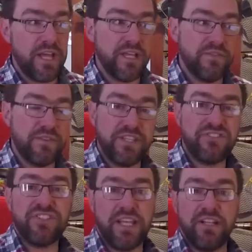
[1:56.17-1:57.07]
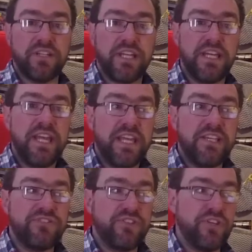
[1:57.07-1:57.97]
and its ilk
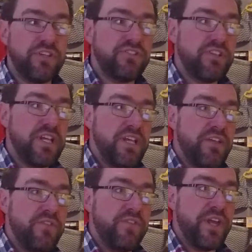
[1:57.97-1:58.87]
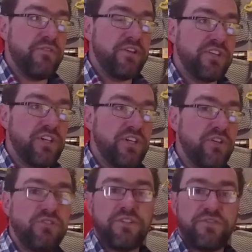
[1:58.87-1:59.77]
is that there is a
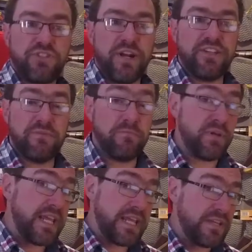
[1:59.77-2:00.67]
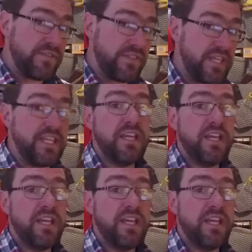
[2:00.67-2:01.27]
lot of stress in playing the